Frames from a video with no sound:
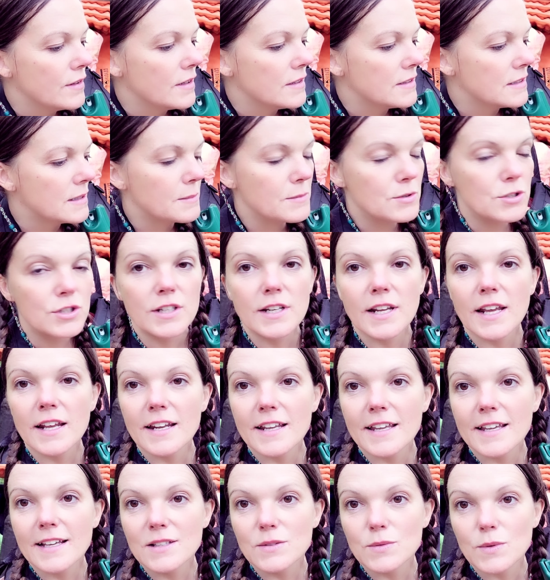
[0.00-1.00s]
some
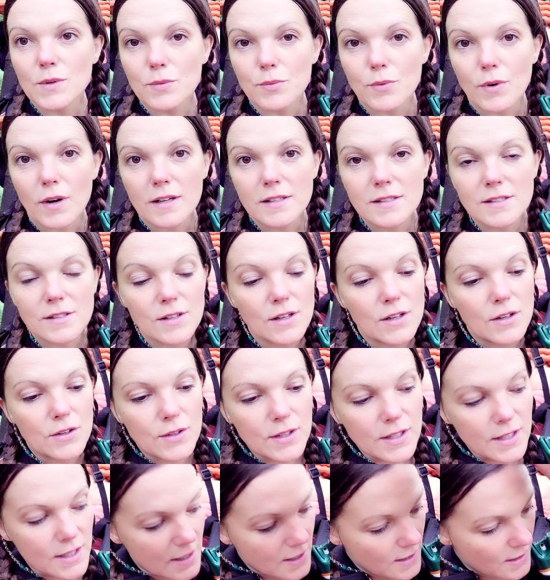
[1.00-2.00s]
shenanigans with Roscoe,
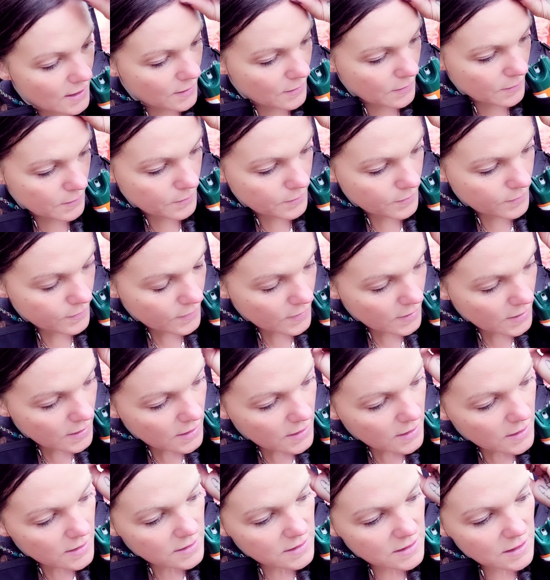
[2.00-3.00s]
he um,
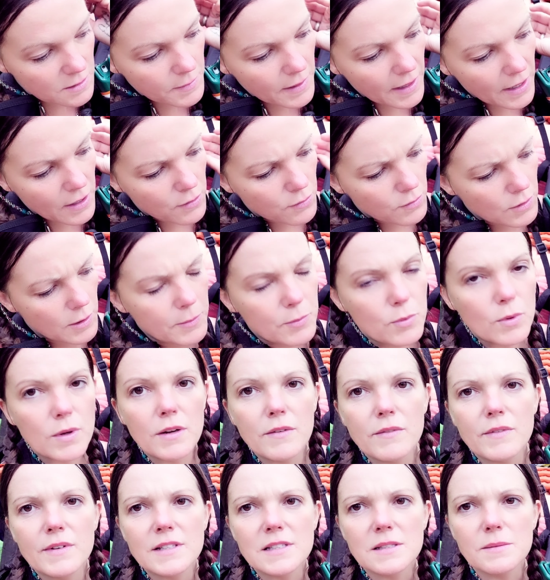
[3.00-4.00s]
somehow rubbed
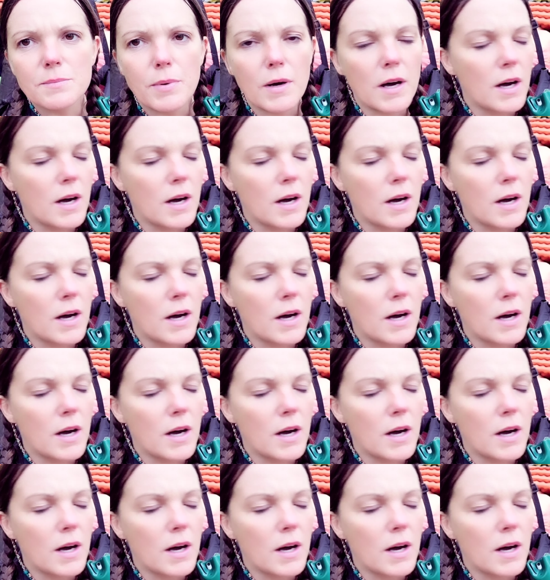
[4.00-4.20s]
one of his